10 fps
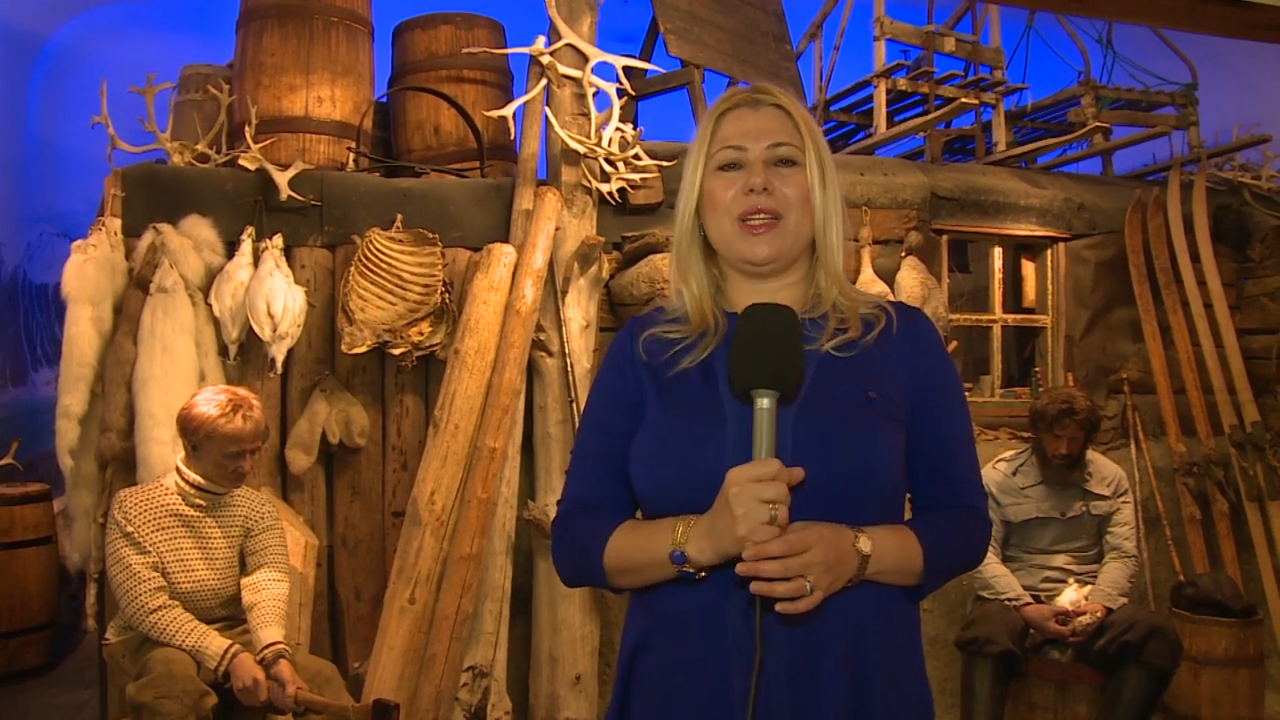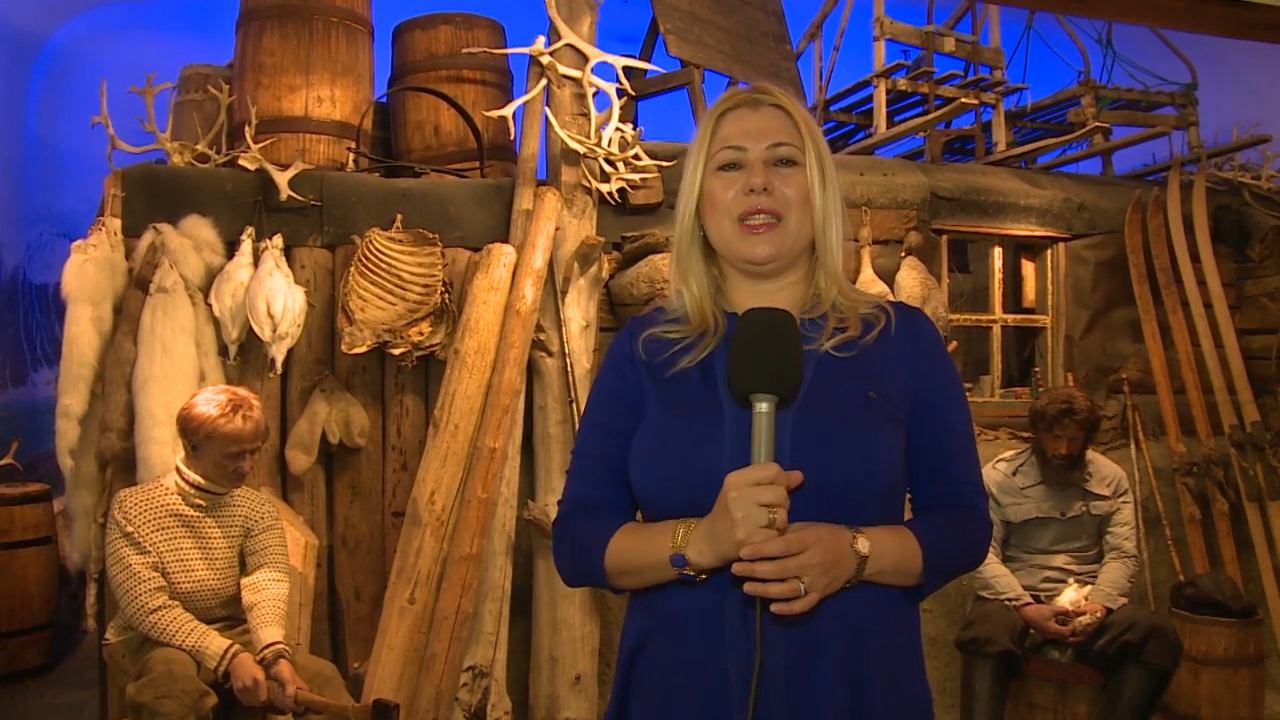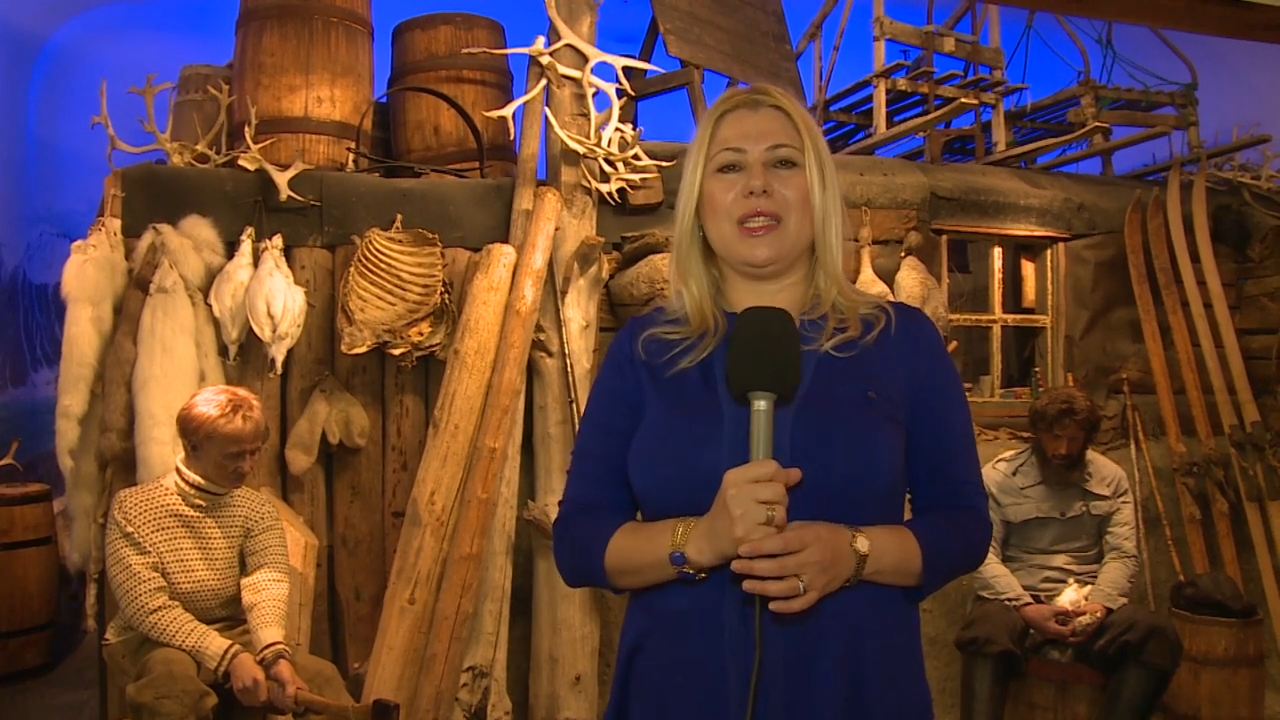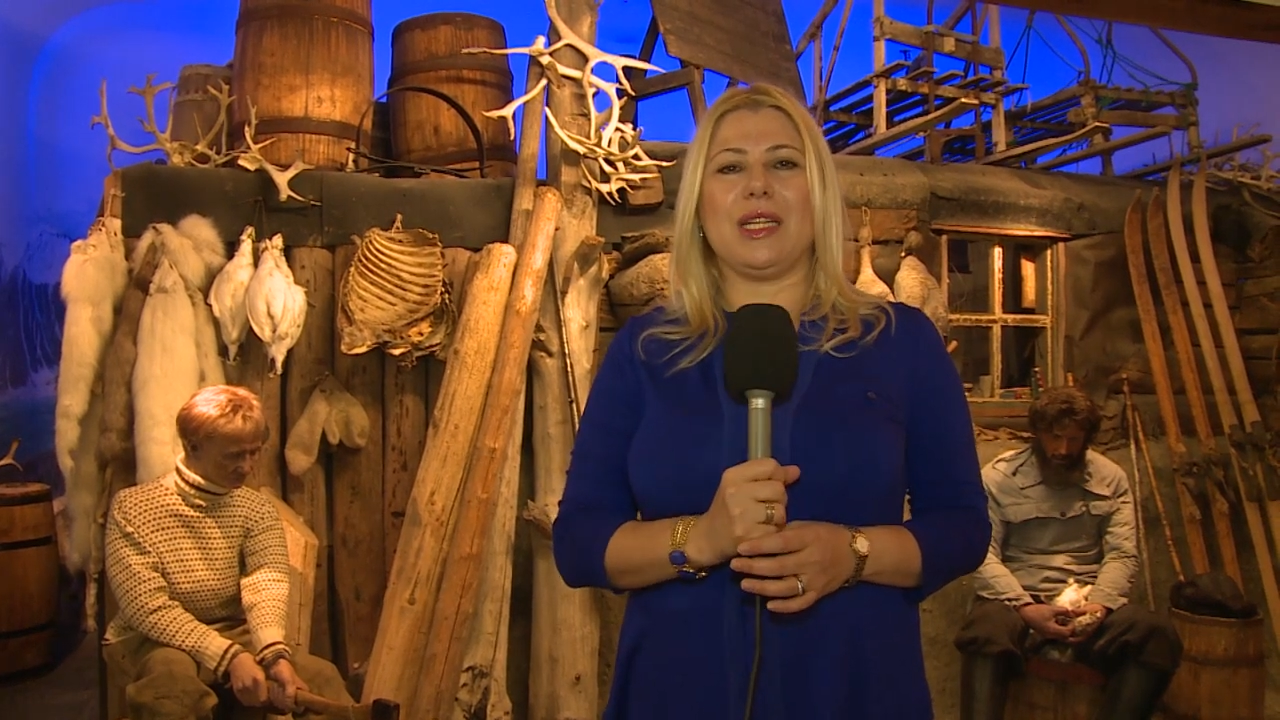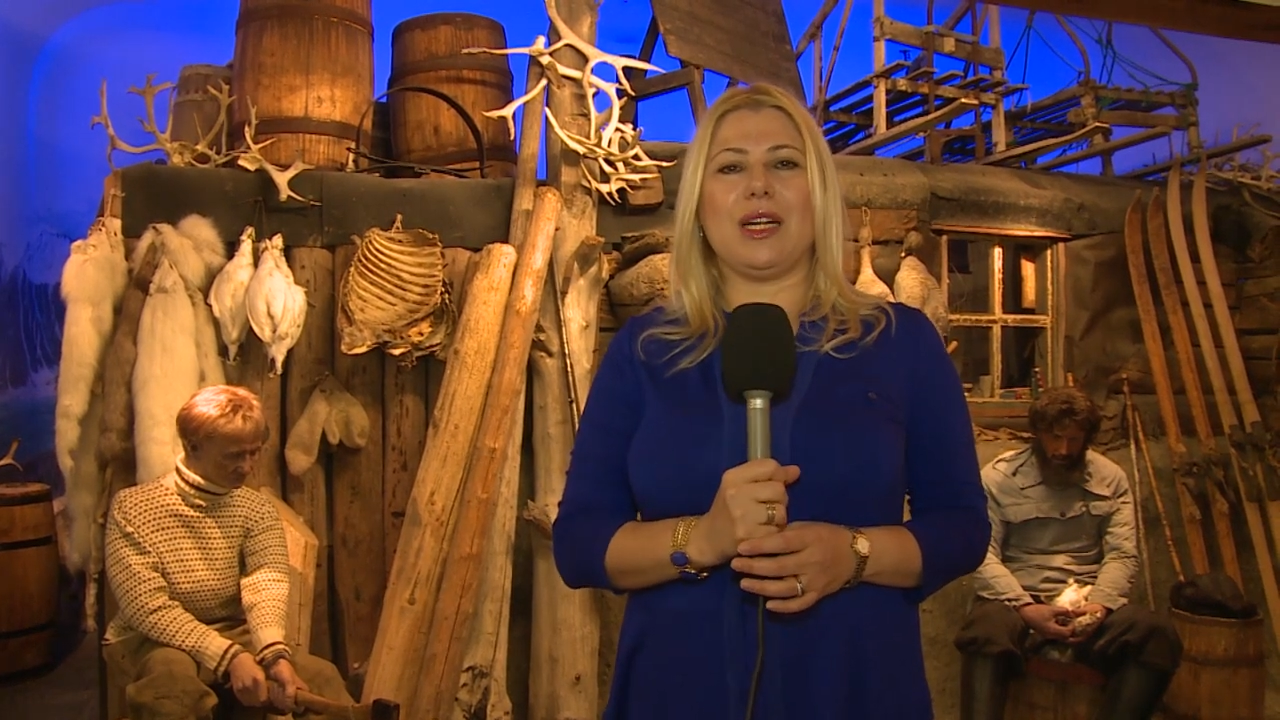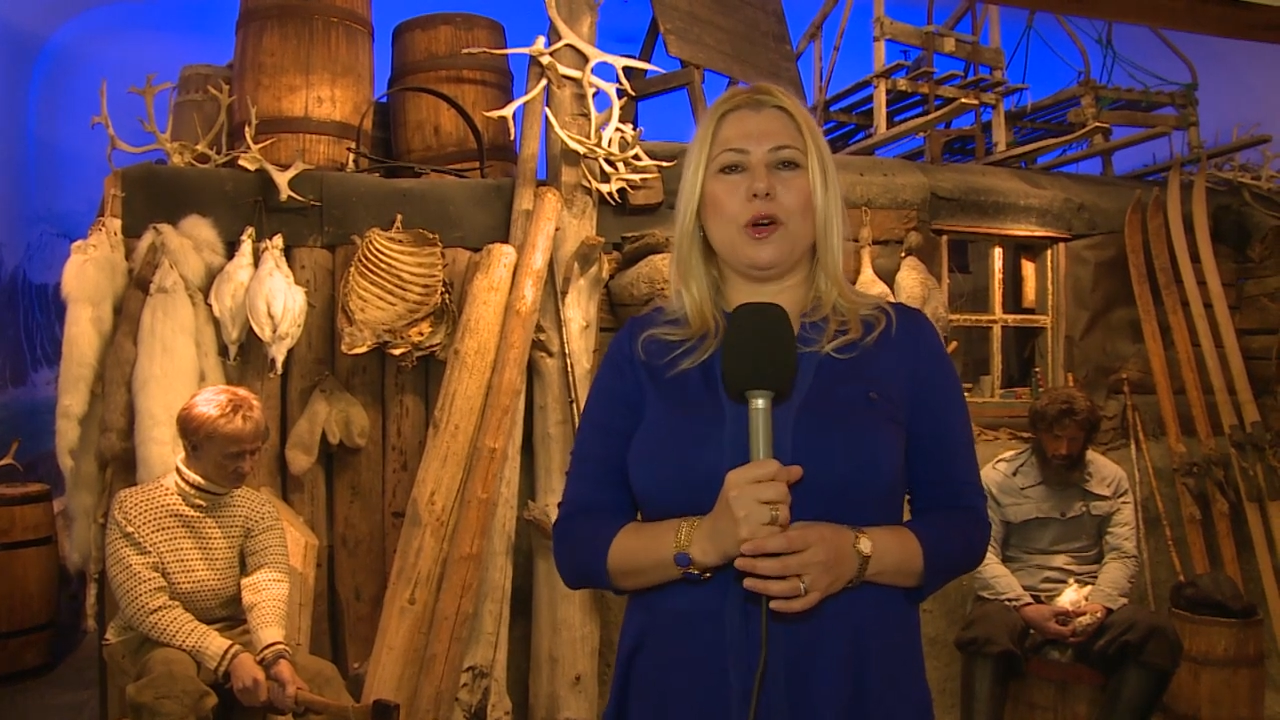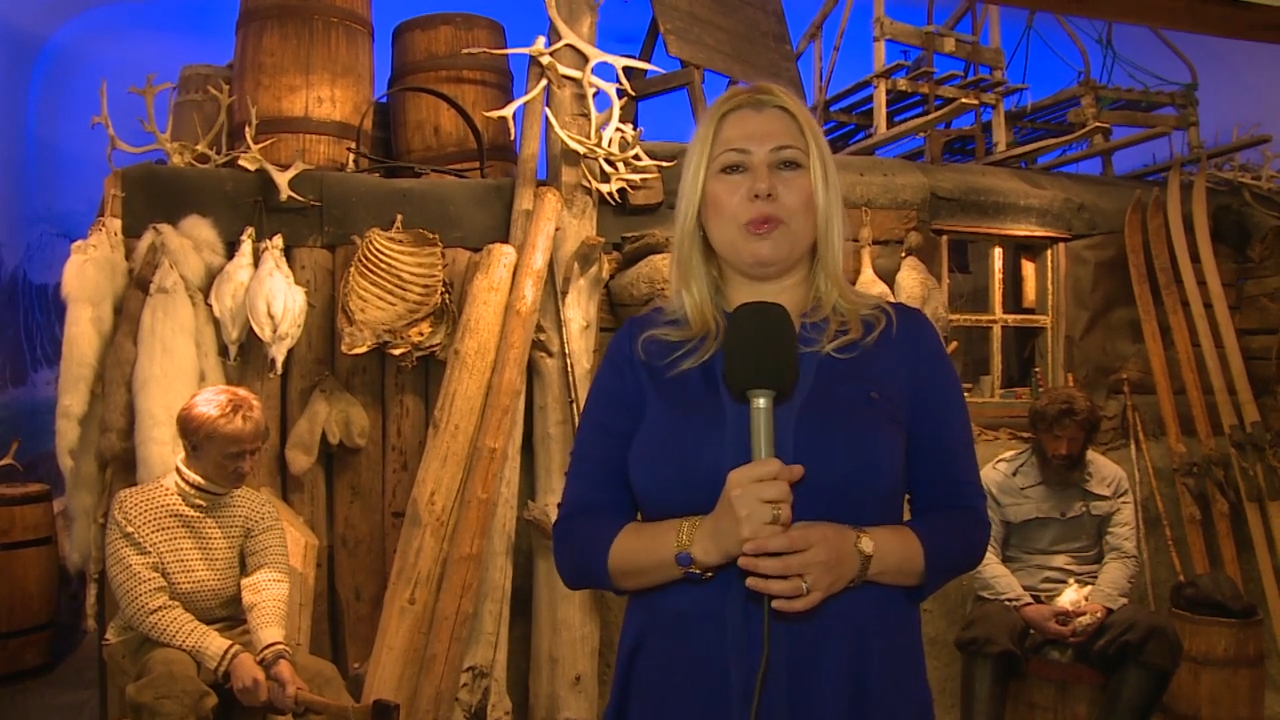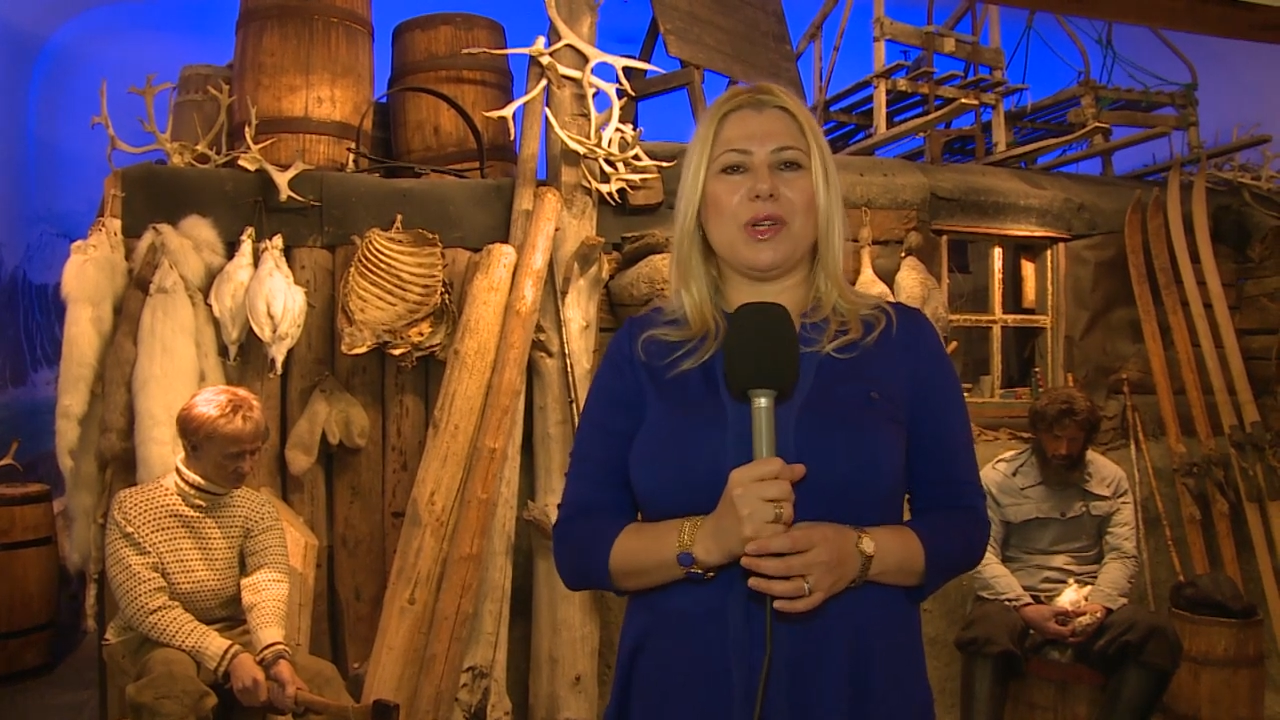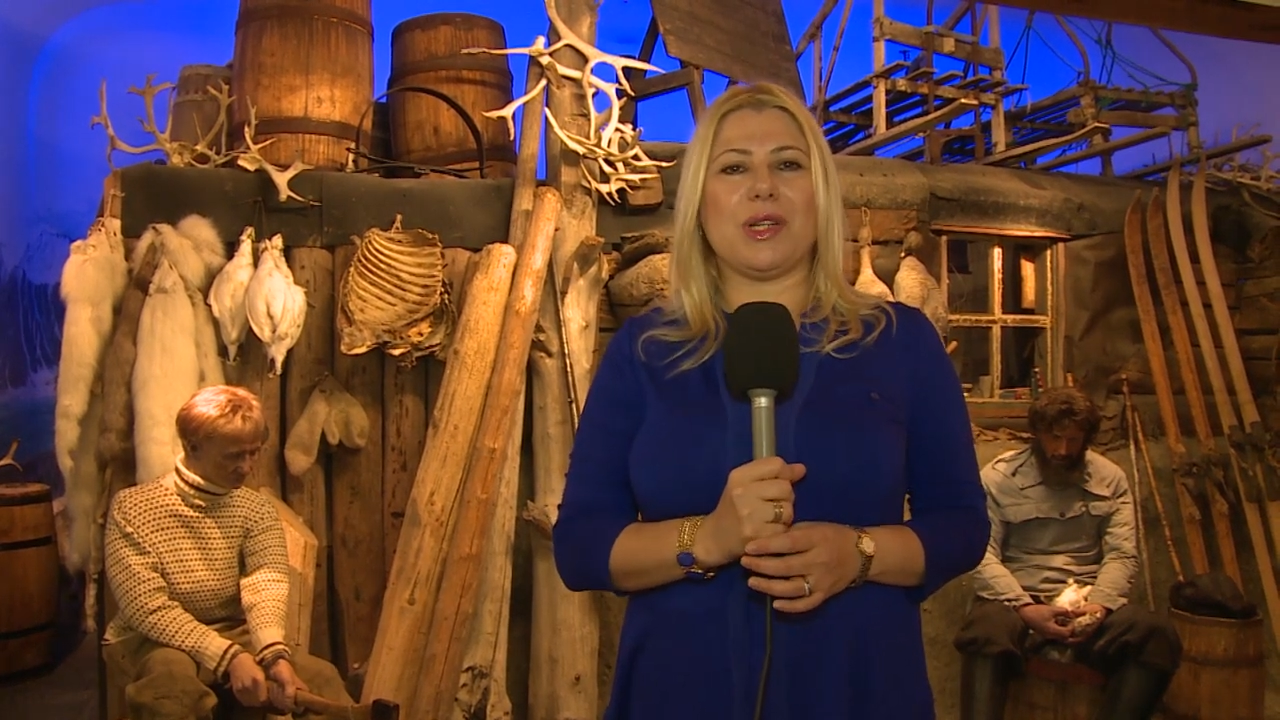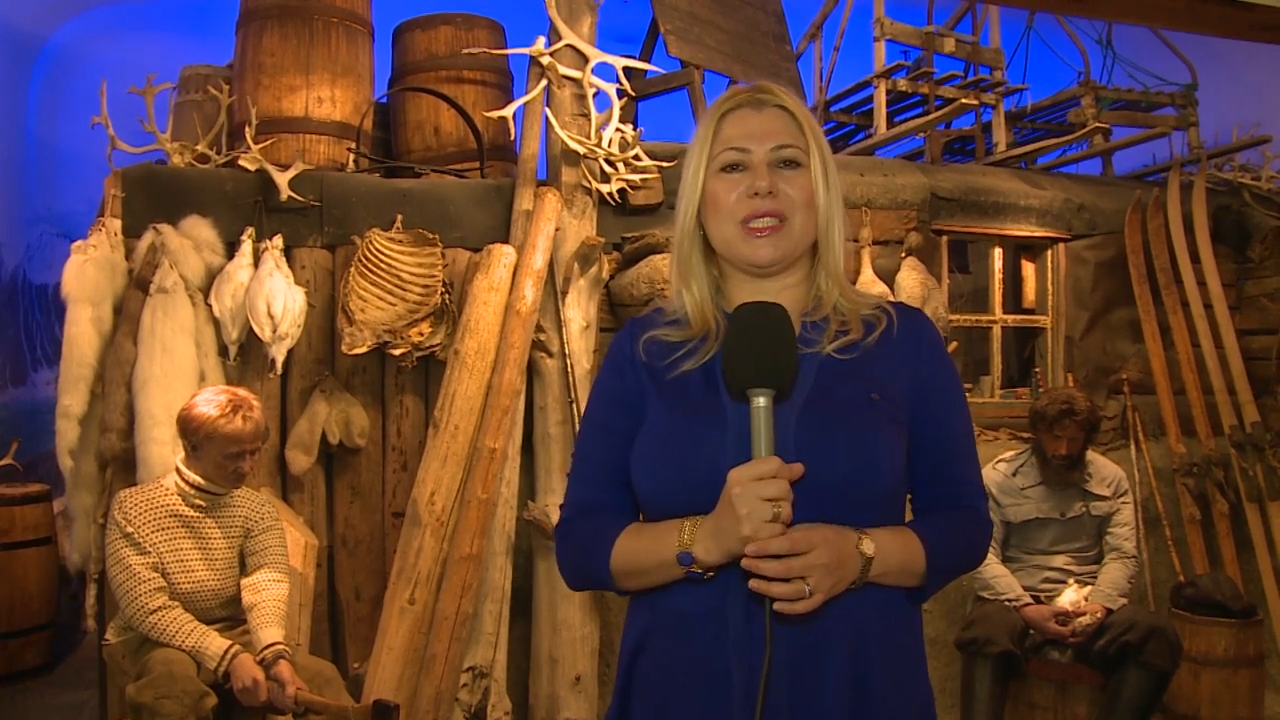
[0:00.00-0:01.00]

in the open